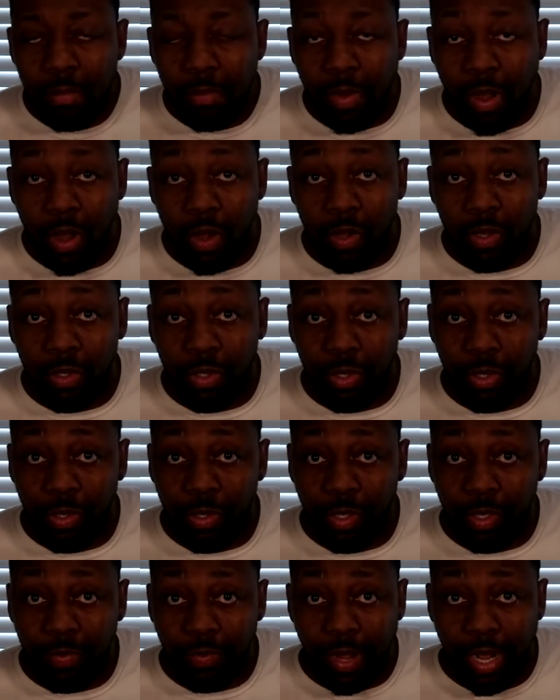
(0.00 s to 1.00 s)

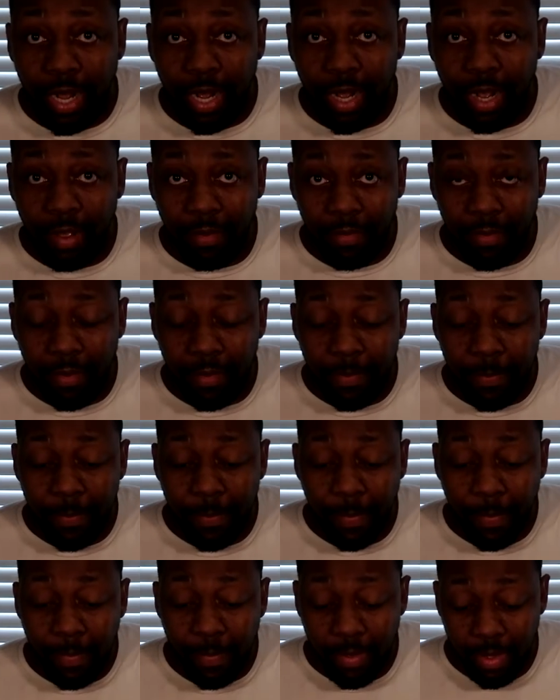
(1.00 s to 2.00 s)
Ps5.
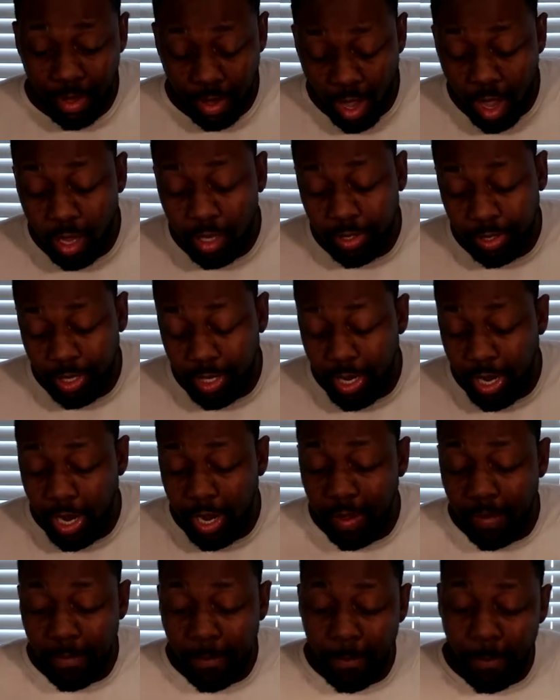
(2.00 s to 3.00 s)
Y'all see
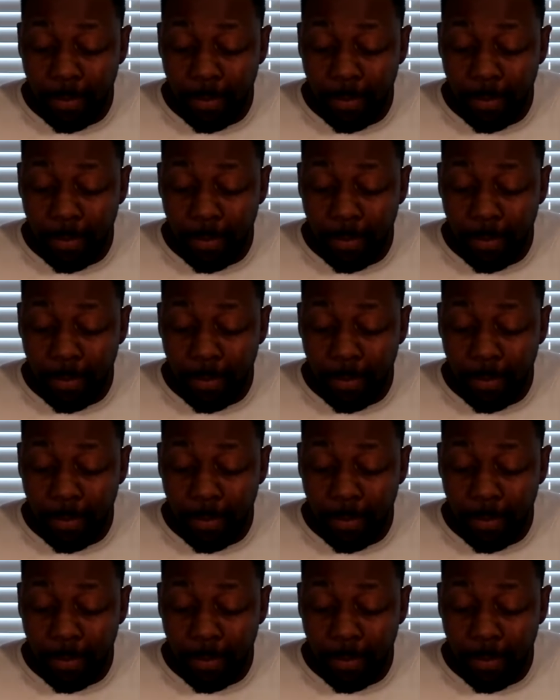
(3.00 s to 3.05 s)
that?